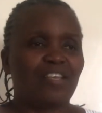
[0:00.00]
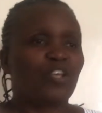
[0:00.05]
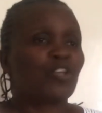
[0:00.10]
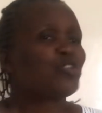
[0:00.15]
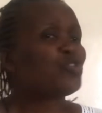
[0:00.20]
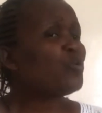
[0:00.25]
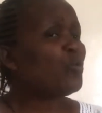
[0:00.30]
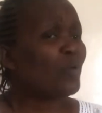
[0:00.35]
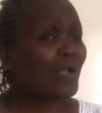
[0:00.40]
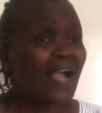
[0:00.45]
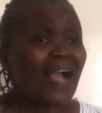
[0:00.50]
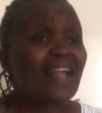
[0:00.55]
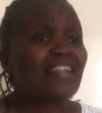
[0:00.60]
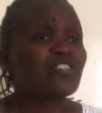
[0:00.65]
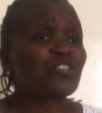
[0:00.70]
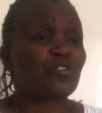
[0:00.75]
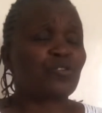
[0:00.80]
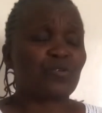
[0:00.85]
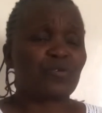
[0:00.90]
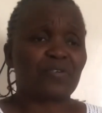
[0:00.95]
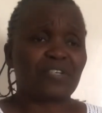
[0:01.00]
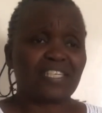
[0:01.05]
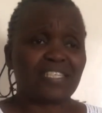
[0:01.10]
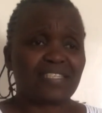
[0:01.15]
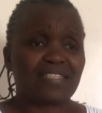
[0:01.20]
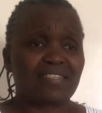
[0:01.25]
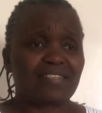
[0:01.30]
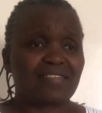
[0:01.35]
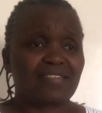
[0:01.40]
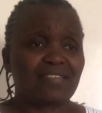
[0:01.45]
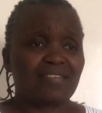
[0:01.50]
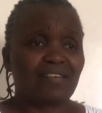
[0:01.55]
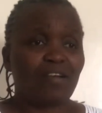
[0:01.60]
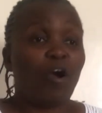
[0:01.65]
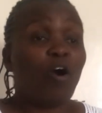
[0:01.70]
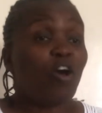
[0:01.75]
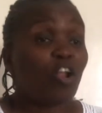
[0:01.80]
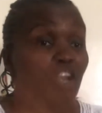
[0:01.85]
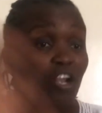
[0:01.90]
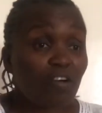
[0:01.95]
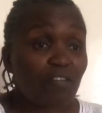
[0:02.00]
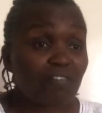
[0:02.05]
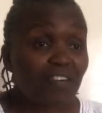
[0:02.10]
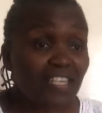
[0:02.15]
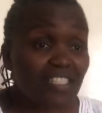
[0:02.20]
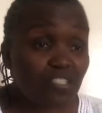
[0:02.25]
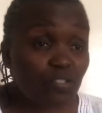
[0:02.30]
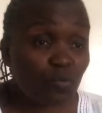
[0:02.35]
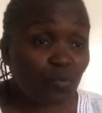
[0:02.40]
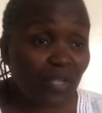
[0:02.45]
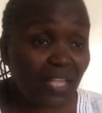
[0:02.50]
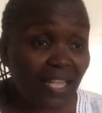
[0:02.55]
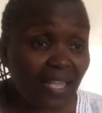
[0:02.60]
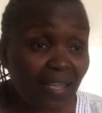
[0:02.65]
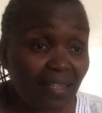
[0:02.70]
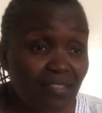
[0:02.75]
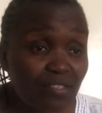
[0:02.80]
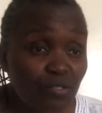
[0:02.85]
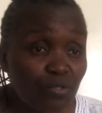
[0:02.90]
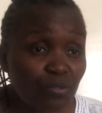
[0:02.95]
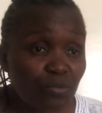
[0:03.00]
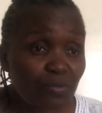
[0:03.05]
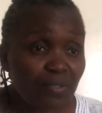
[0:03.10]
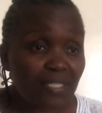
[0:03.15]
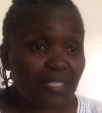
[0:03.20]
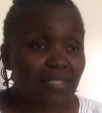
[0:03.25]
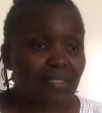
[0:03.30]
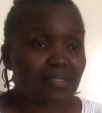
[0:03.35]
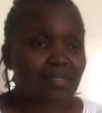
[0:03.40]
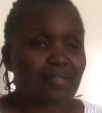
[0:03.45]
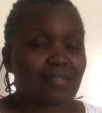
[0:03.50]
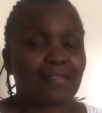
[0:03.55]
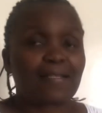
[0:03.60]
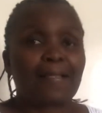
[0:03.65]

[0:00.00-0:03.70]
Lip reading: You can do it. All of us, we can do it.